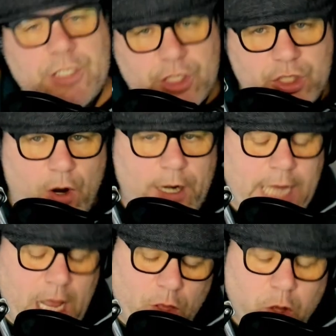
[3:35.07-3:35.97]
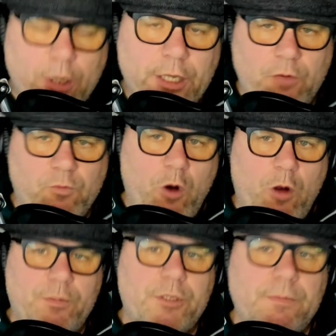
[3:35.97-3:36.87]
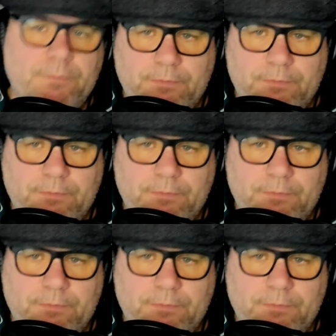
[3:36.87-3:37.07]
just starting out, learning the ropes,